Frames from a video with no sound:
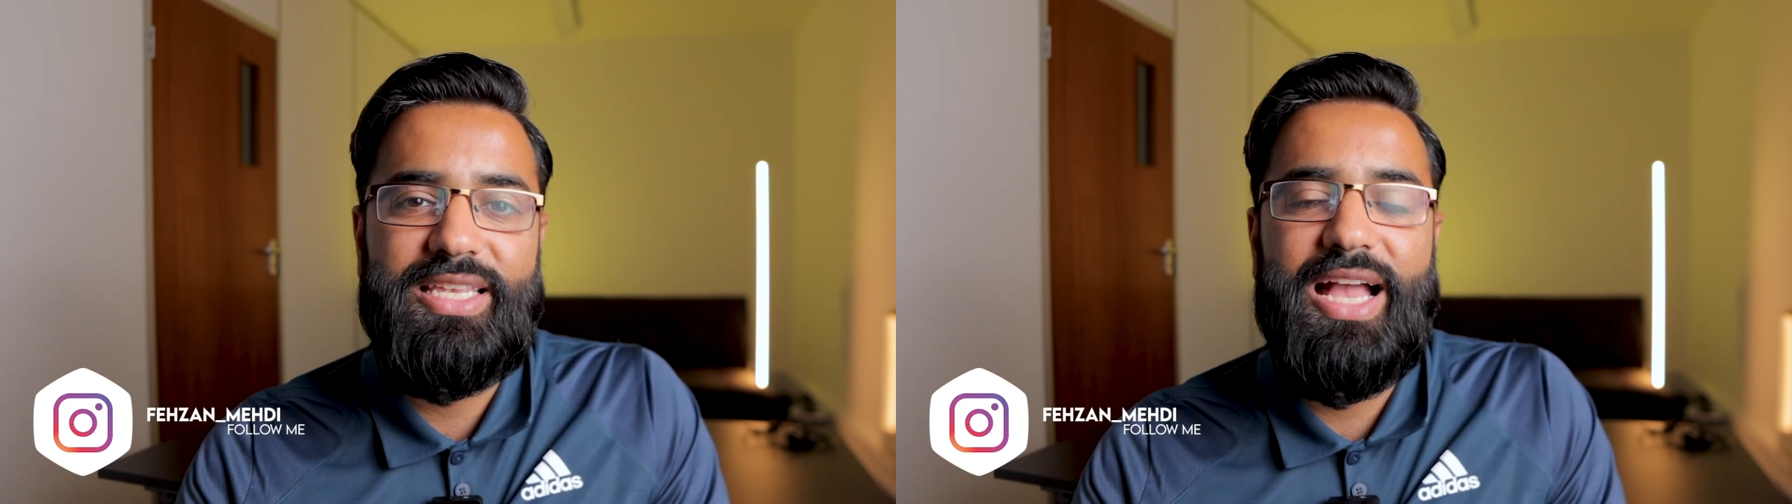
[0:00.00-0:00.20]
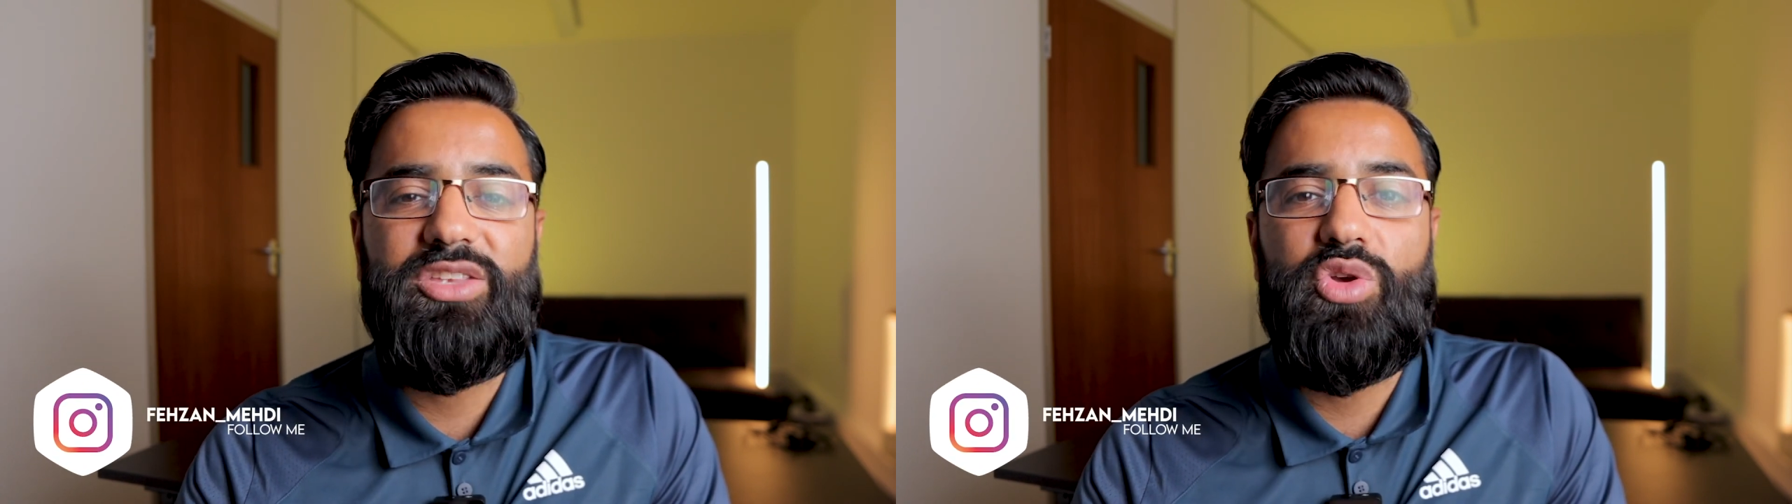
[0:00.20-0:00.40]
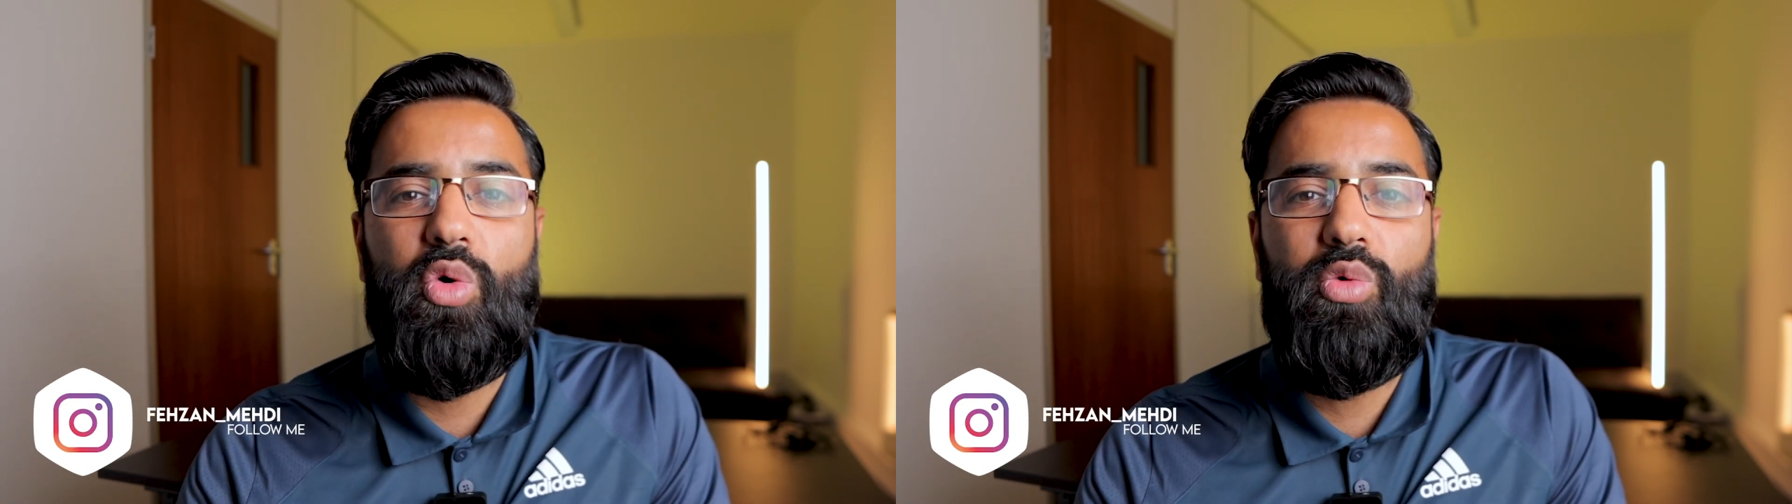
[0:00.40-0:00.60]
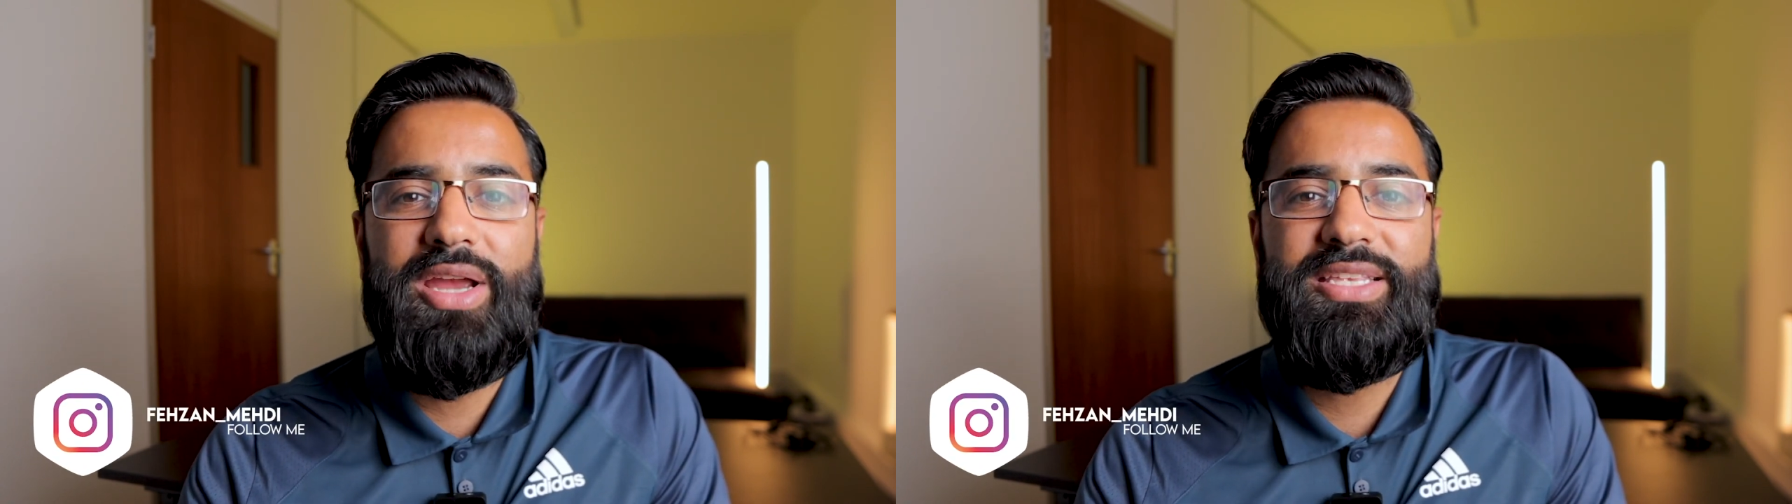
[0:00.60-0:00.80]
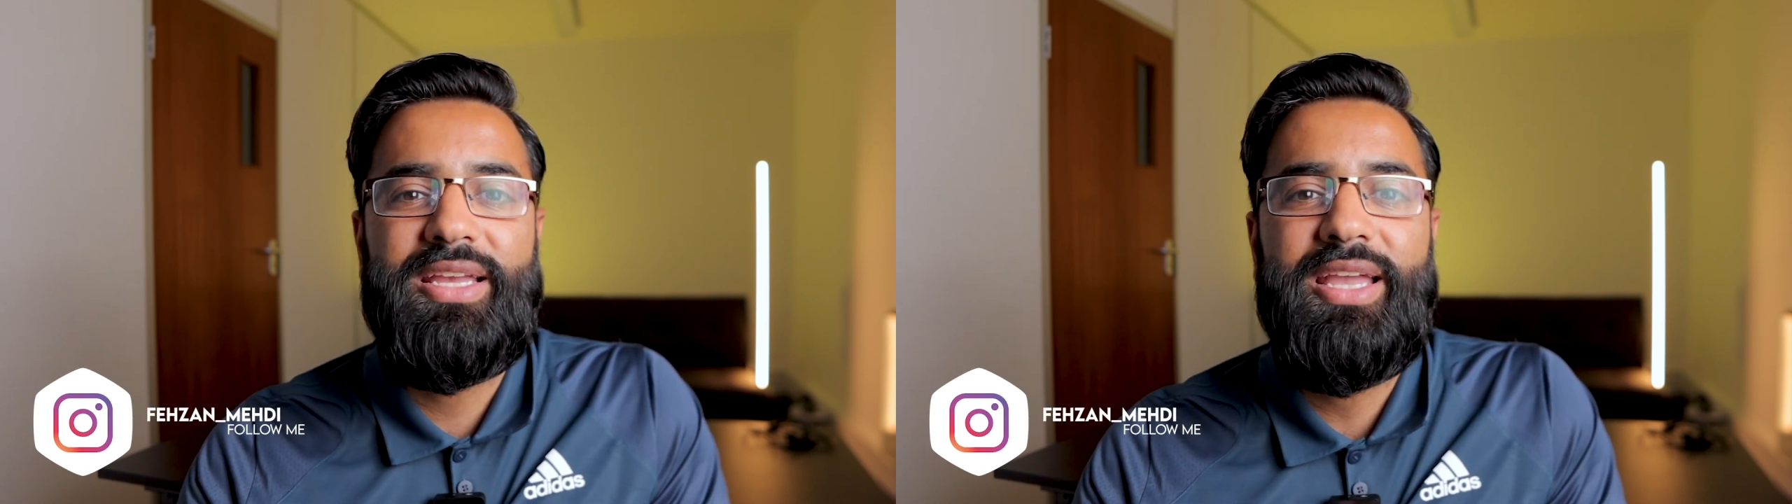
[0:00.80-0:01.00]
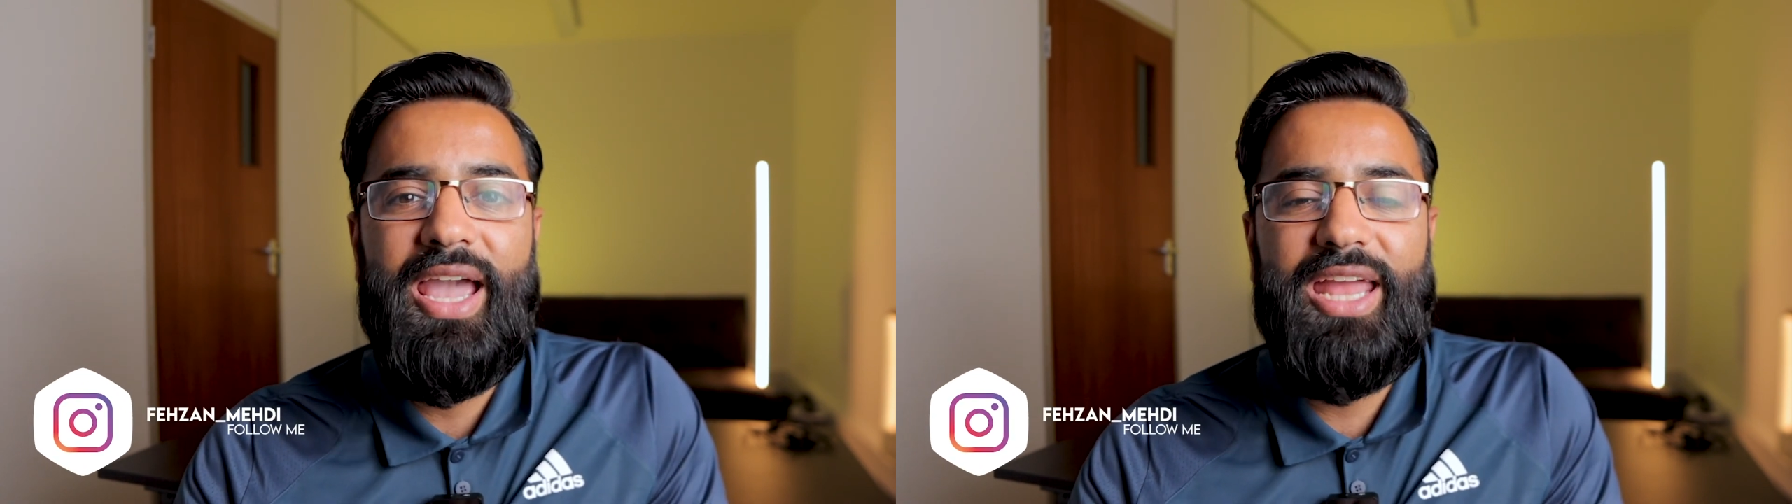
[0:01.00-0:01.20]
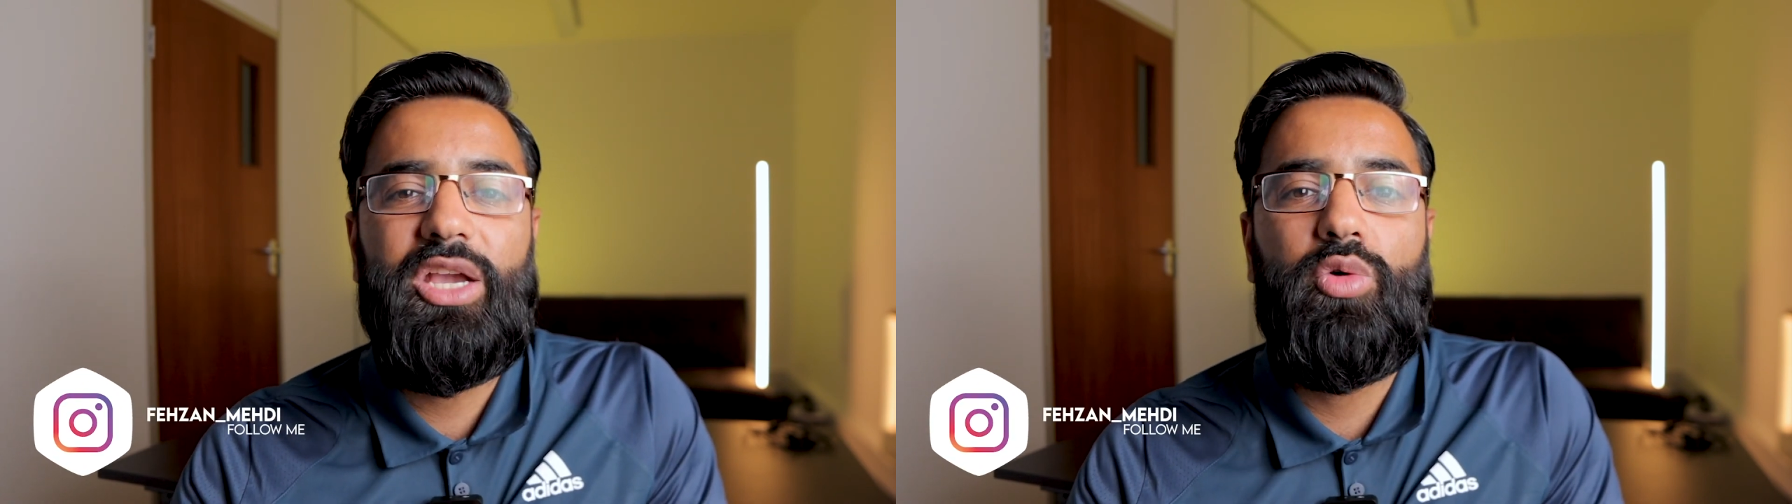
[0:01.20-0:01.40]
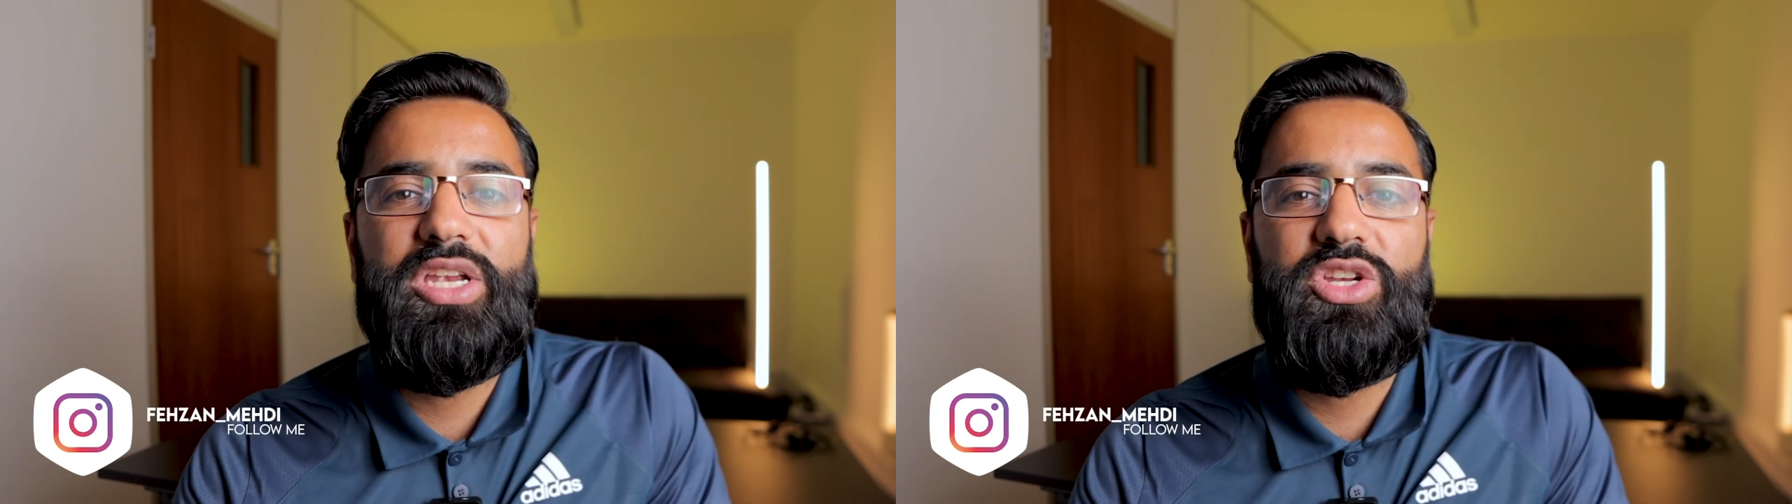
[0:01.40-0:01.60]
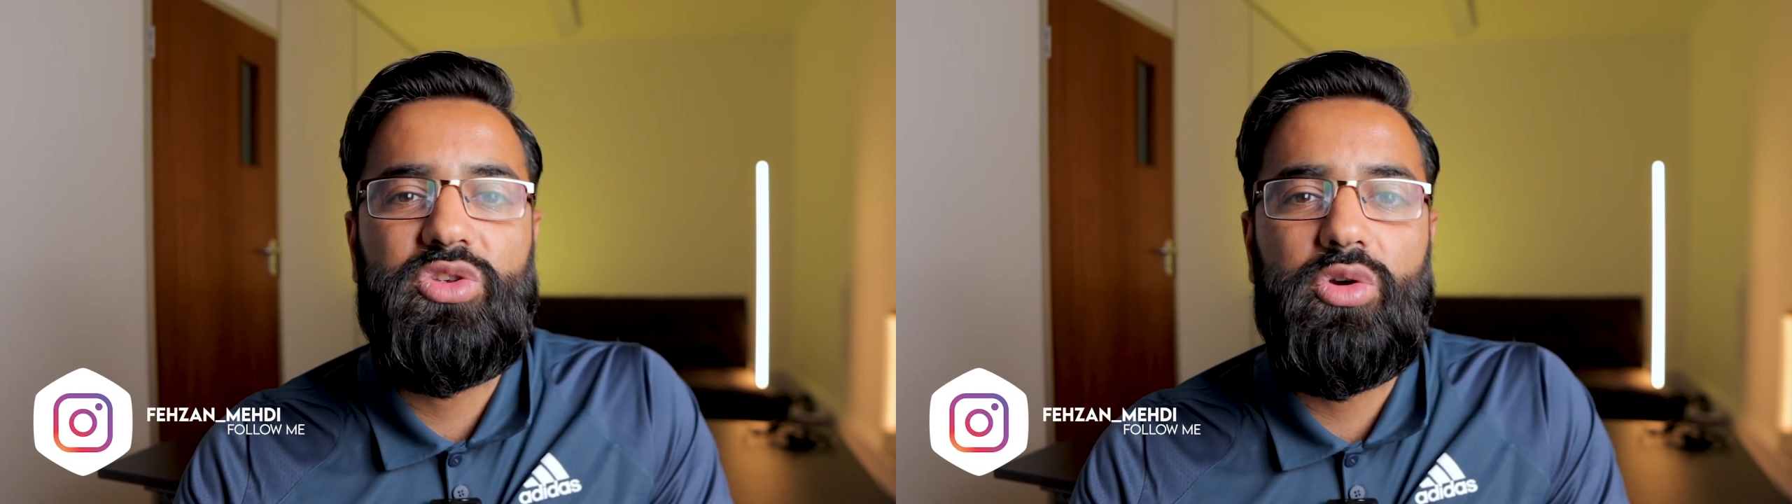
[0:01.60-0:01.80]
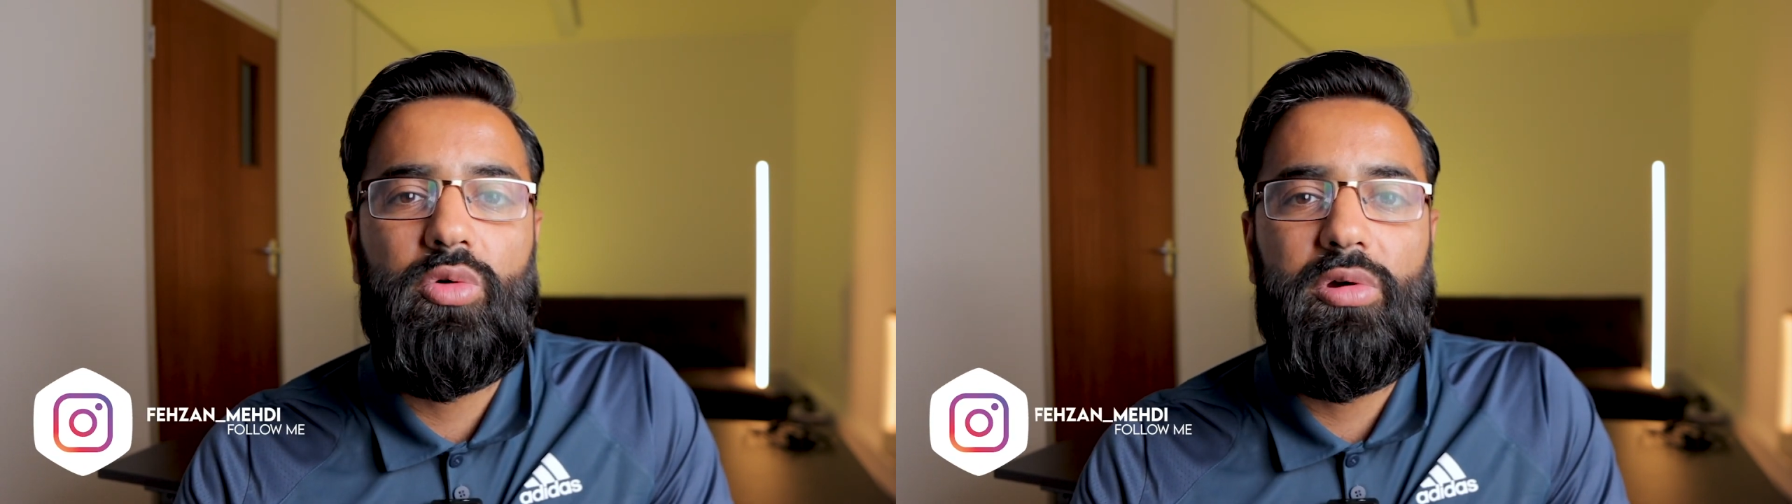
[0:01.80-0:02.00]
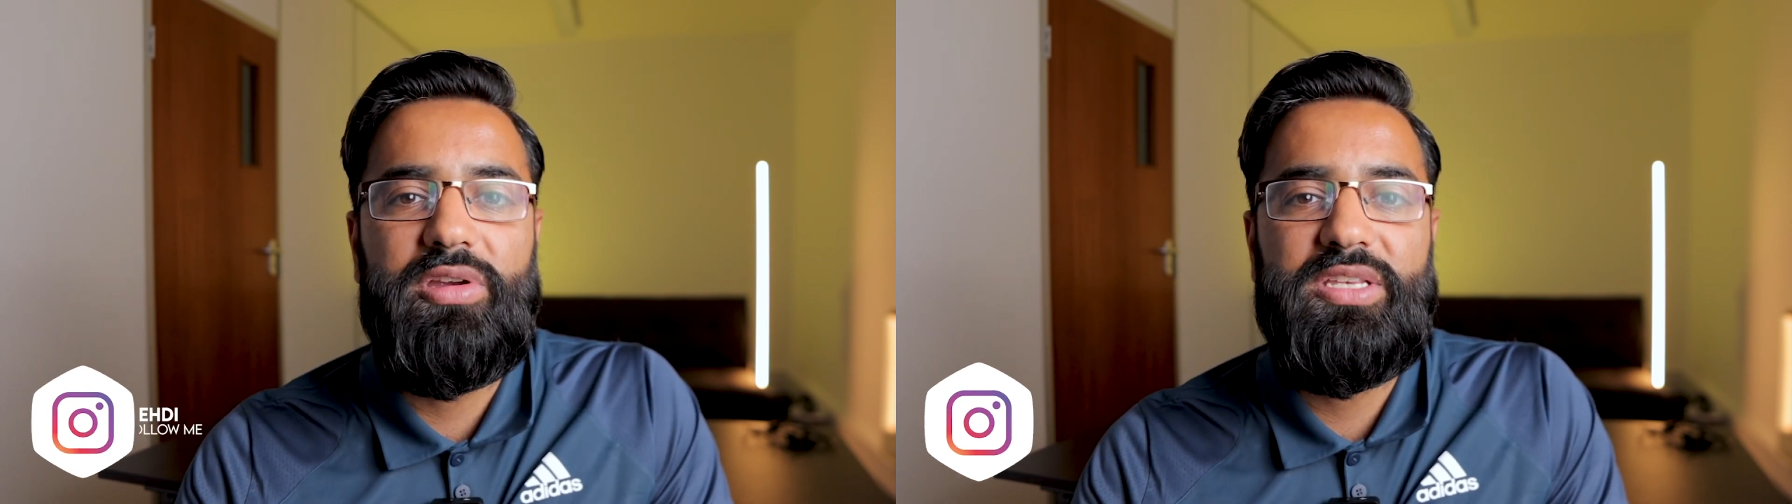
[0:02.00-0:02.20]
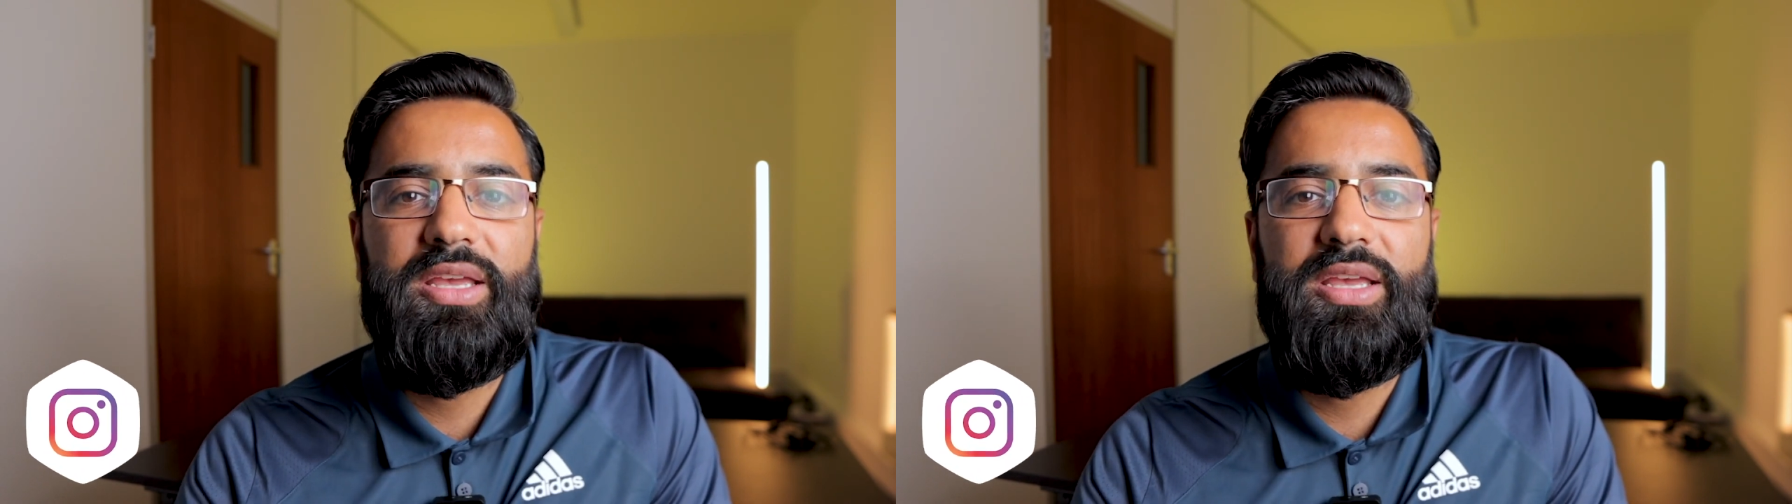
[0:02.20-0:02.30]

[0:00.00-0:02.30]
As always, any questions or queries,